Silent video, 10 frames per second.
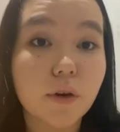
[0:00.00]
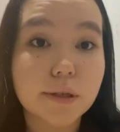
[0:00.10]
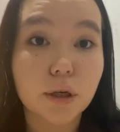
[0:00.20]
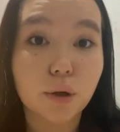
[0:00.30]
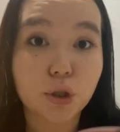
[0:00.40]

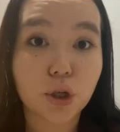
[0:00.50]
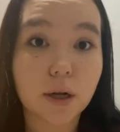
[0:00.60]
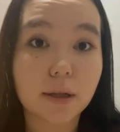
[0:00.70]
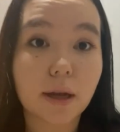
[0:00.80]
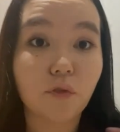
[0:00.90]

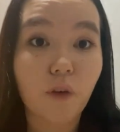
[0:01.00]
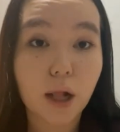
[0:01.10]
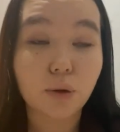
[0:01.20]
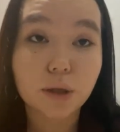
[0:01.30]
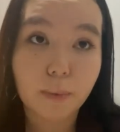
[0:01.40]
ideological and
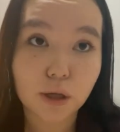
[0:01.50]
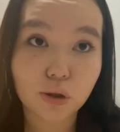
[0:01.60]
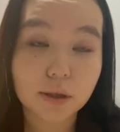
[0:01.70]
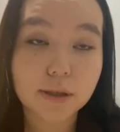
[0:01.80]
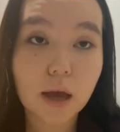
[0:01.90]
value
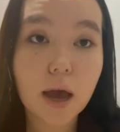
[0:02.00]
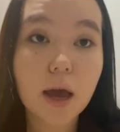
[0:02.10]
dimensions.